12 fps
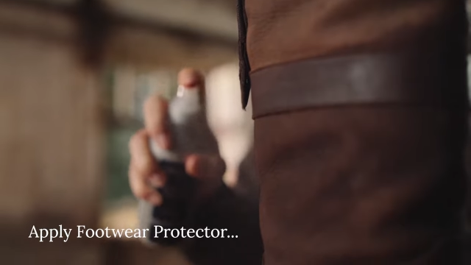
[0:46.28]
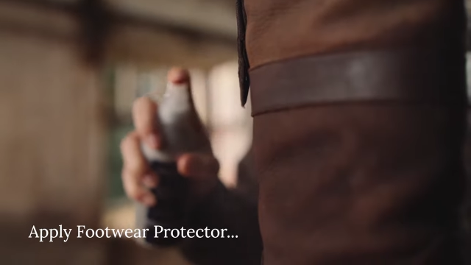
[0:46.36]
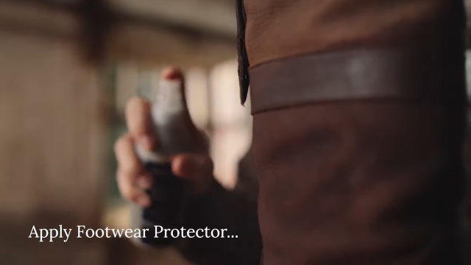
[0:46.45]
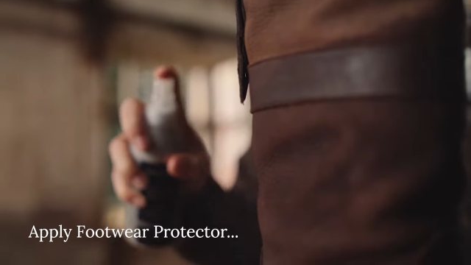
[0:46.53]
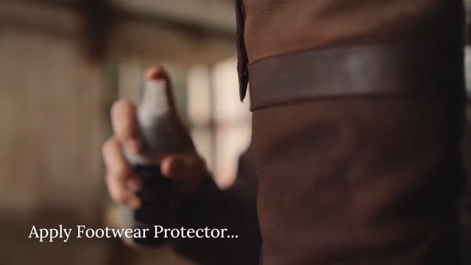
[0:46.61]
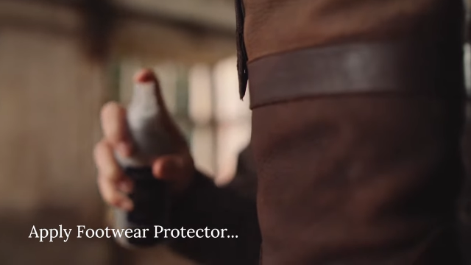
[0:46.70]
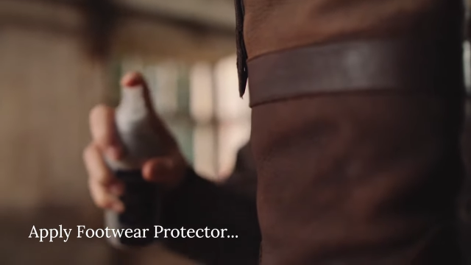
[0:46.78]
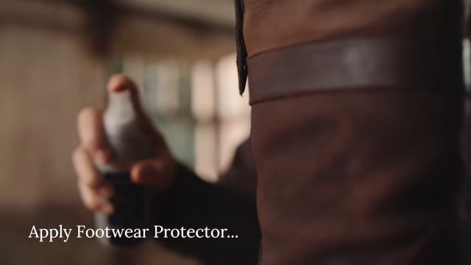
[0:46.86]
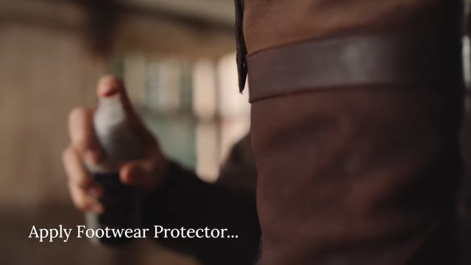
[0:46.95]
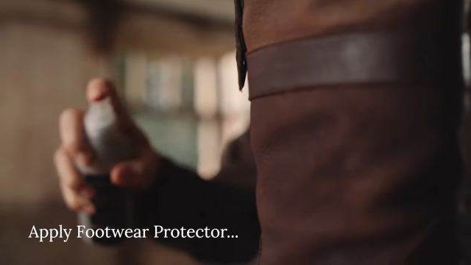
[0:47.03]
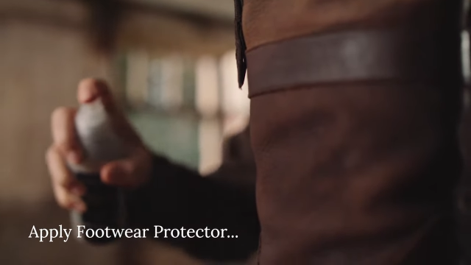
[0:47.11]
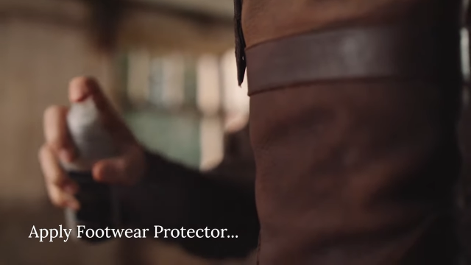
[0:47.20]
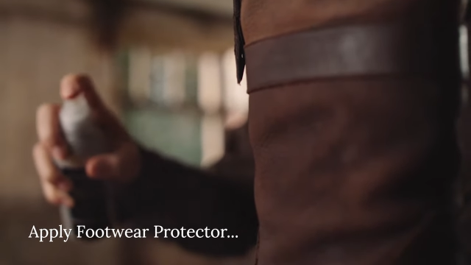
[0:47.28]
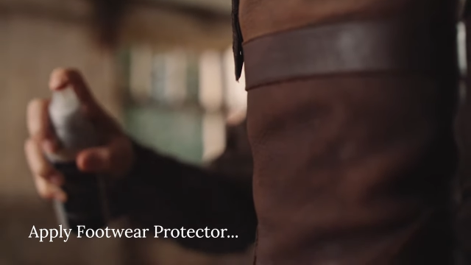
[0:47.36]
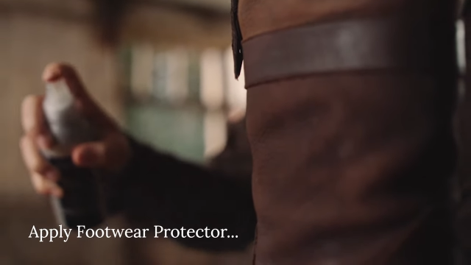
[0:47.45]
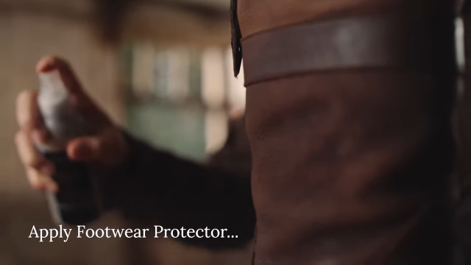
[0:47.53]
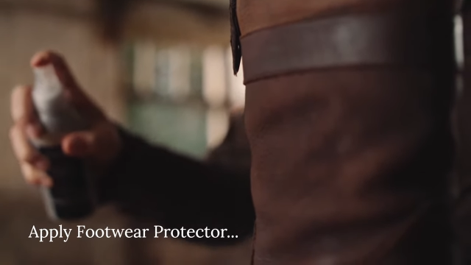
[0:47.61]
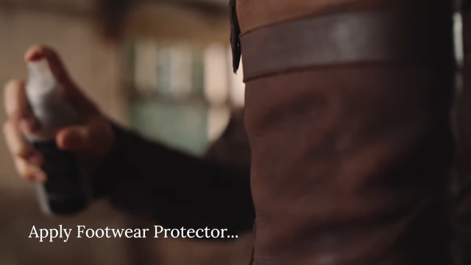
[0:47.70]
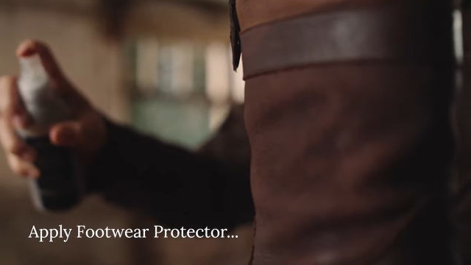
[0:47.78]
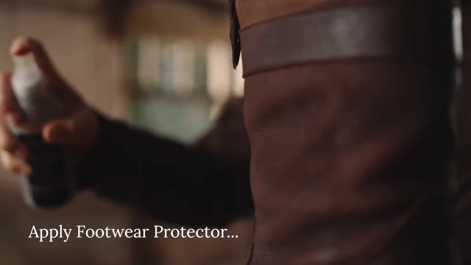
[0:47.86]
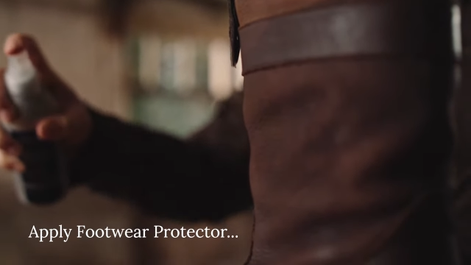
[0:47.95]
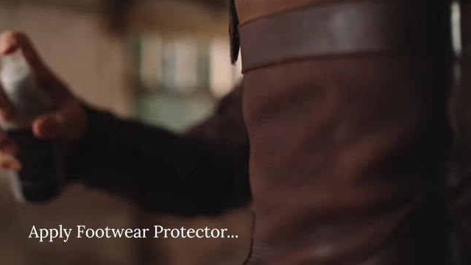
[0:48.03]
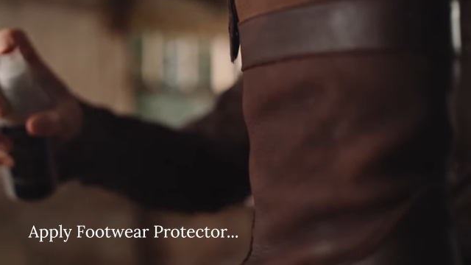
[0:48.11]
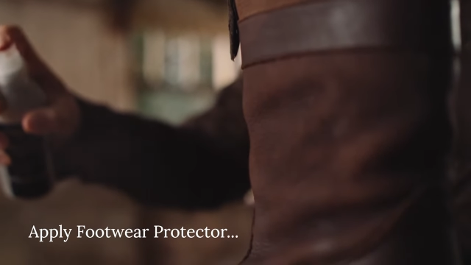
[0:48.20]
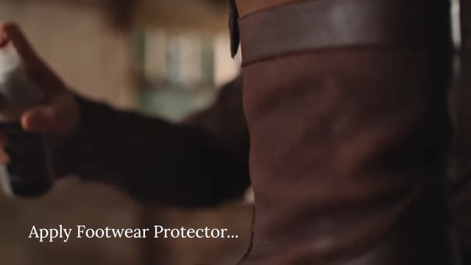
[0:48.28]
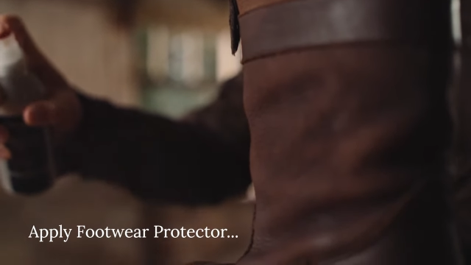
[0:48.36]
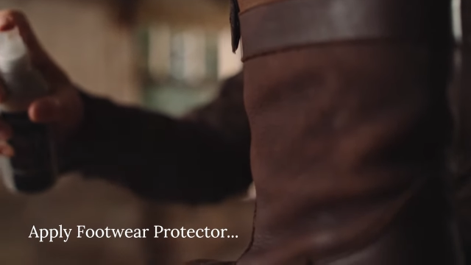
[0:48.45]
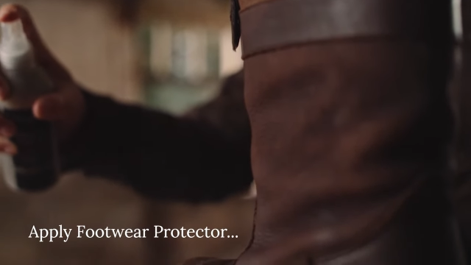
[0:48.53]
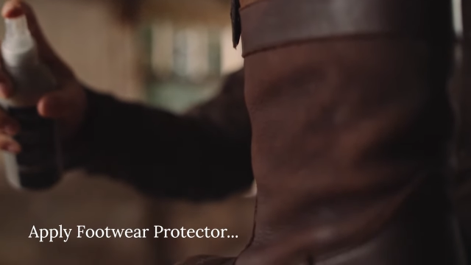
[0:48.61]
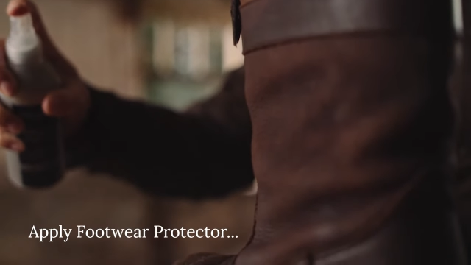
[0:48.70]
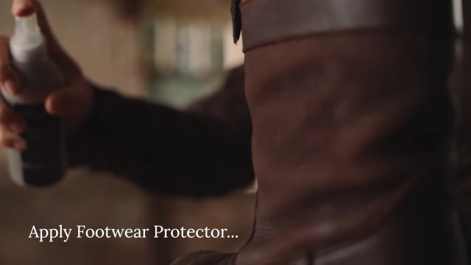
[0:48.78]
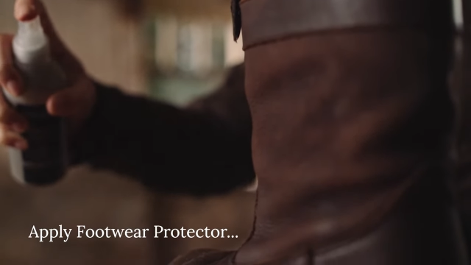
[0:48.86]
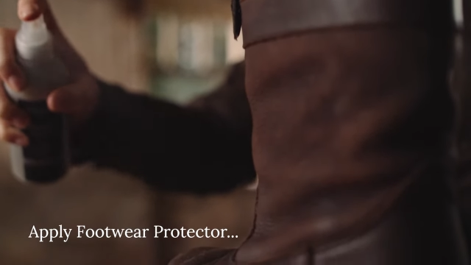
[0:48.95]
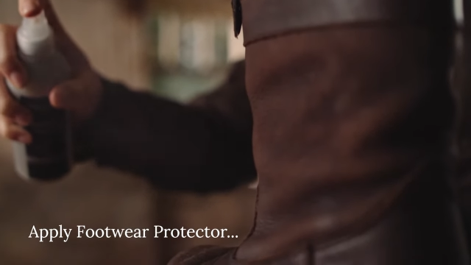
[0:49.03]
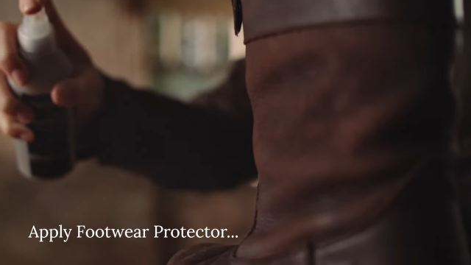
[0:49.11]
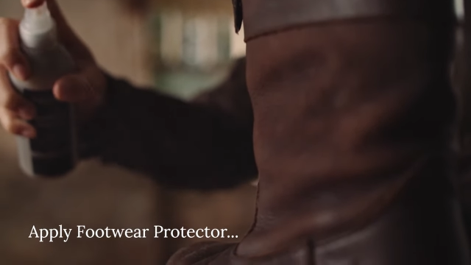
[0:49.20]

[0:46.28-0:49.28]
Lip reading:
No face is visible, so there are no lips to read.